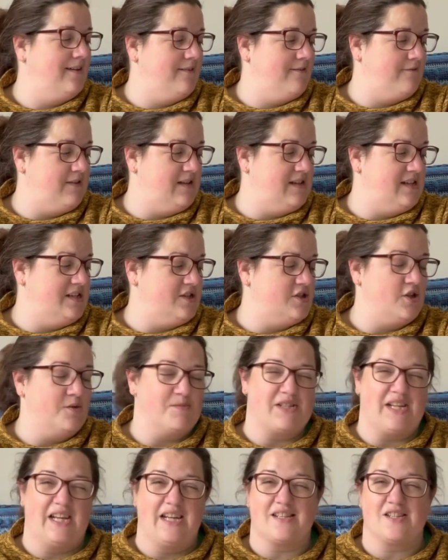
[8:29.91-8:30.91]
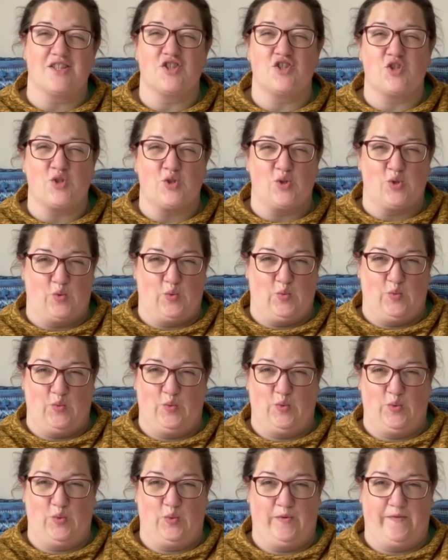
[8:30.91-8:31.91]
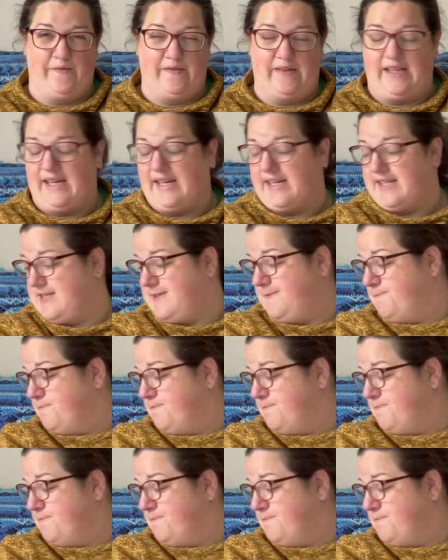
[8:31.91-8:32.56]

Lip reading: Finished object soon for that.